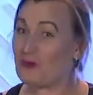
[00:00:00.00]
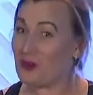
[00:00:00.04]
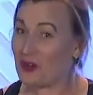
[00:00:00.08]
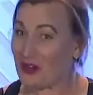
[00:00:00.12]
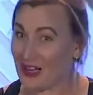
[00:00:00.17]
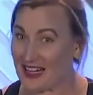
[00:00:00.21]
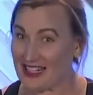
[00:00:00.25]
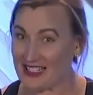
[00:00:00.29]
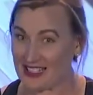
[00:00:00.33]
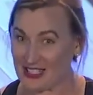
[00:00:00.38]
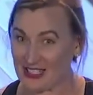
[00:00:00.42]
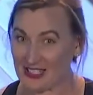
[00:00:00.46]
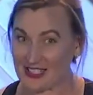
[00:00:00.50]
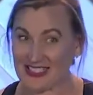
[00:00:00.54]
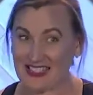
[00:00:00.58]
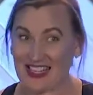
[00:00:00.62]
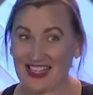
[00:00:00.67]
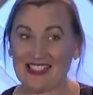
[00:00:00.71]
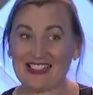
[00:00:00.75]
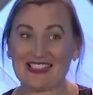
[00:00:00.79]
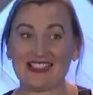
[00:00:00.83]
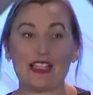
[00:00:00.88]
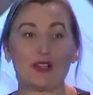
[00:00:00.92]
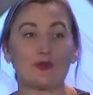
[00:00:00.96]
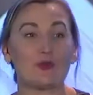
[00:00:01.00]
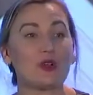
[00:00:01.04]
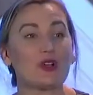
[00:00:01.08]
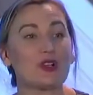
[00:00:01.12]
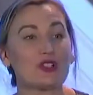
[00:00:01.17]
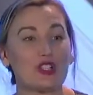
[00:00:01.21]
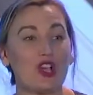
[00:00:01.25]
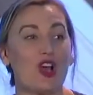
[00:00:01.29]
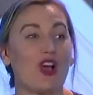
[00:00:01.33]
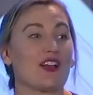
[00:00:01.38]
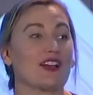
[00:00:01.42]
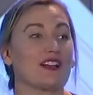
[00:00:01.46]
more exercise, and then we'll
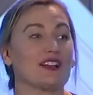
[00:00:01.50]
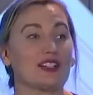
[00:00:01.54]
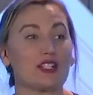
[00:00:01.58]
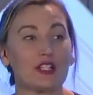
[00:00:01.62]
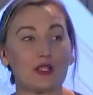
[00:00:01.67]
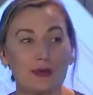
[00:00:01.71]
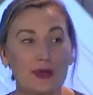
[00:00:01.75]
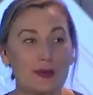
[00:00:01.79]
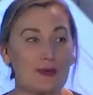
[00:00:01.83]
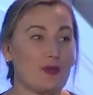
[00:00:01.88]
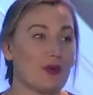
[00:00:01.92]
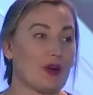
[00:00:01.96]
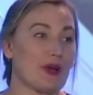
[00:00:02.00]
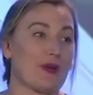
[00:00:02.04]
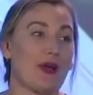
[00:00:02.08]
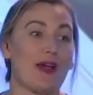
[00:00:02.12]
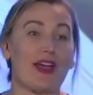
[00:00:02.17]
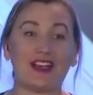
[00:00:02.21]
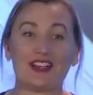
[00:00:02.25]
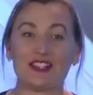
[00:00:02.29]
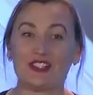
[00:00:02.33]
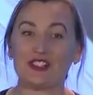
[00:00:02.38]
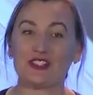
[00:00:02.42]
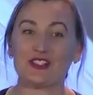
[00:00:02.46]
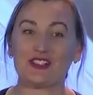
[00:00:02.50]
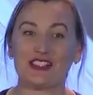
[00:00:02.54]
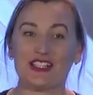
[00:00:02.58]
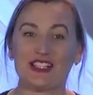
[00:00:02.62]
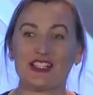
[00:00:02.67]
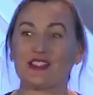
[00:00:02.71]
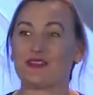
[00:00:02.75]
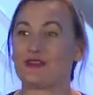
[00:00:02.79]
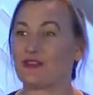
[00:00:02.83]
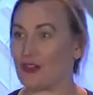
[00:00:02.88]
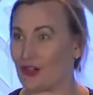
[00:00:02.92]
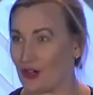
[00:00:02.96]
talk a little bit more about
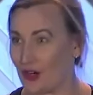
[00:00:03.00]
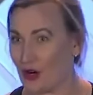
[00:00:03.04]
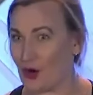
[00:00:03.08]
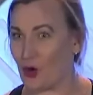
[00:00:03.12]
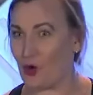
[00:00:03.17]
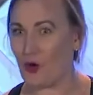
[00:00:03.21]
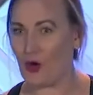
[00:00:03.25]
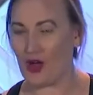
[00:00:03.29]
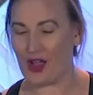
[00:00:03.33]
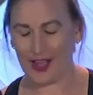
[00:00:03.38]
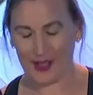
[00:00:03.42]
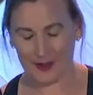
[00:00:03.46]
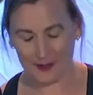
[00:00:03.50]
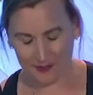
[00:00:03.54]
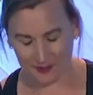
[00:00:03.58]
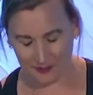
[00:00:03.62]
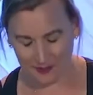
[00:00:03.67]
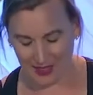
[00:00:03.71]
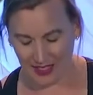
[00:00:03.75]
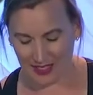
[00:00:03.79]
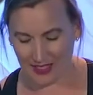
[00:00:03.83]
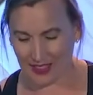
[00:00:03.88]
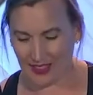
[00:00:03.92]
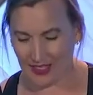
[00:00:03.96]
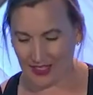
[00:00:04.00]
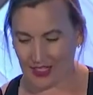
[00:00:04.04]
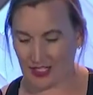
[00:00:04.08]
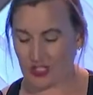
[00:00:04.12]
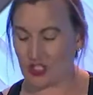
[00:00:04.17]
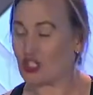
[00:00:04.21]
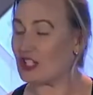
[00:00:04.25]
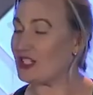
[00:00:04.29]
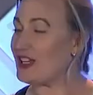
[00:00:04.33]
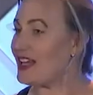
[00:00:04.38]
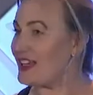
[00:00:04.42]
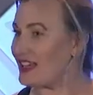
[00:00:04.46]
exercise for
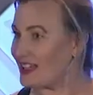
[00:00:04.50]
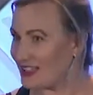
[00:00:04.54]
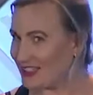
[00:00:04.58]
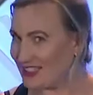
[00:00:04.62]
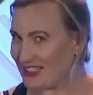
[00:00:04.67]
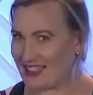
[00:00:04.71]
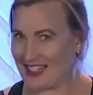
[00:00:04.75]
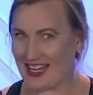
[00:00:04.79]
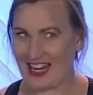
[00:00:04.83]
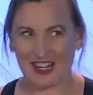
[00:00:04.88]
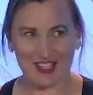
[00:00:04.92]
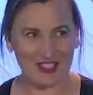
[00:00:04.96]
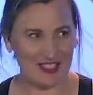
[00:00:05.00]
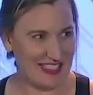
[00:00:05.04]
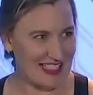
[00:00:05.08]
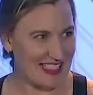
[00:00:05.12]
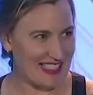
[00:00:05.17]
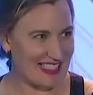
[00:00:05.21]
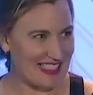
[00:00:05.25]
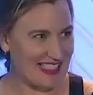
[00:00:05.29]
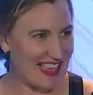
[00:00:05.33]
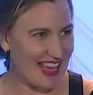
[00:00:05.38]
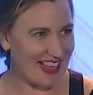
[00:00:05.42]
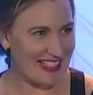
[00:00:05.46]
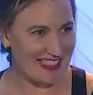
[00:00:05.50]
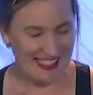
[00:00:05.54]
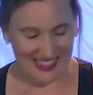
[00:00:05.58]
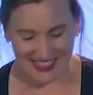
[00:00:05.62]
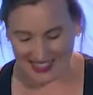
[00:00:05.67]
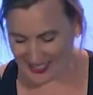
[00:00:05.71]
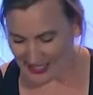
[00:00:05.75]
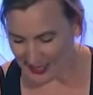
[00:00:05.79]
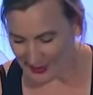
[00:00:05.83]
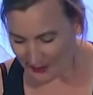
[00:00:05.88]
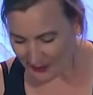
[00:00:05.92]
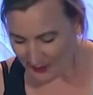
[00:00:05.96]
genetically inherited
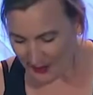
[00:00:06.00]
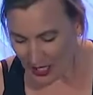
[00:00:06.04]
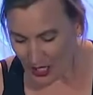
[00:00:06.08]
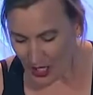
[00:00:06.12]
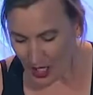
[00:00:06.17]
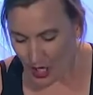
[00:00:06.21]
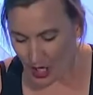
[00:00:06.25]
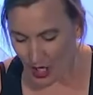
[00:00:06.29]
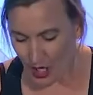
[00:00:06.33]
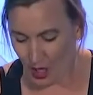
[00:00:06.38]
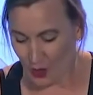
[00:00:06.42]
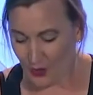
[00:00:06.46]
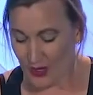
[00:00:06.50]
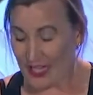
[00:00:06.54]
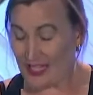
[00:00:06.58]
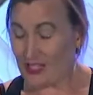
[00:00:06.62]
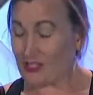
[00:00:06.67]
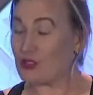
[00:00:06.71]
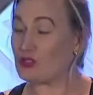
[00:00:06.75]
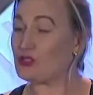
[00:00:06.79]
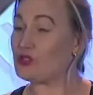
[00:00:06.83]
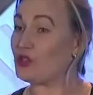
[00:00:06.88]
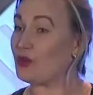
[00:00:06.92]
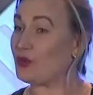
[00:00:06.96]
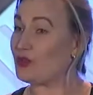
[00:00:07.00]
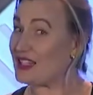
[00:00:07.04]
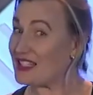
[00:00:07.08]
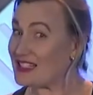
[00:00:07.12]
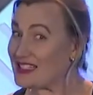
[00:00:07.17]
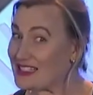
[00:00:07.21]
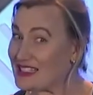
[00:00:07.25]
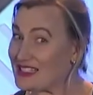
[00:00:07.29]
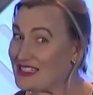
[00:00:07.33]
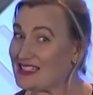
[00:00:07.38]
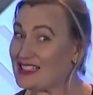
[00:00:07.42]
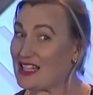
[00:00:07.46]
ataxias. Okay, so this
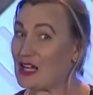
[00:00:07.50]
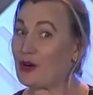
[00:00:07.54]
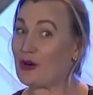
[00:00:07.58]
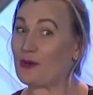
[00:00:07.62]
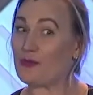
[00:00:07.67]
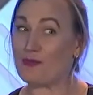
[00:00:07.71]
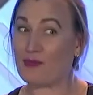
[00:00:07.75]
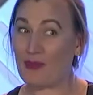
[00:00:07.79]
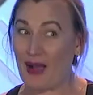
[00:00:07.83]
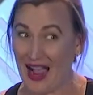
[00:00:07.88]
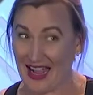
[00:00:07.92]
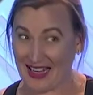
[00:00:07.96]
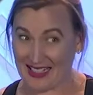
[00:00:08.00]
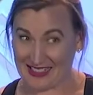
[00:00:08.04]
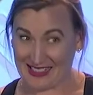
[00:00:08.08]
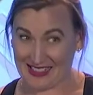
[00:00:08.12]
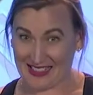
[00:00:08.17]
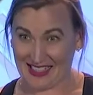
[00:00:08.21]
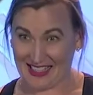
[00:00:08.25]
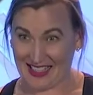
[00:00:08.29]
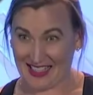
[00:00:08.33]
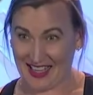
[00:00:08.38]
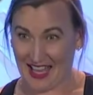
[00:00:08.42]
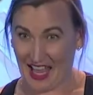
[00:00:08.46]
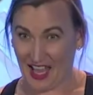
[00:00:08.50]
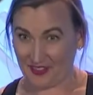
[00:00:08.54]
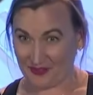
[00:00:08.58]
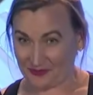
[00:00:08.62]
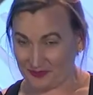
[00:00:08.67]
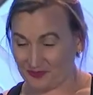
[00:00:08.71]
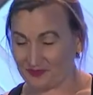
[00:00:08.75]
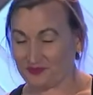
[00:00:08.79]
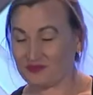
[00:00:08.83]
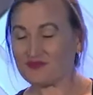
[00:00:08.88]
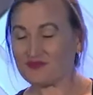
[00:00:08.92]
is our boxing again.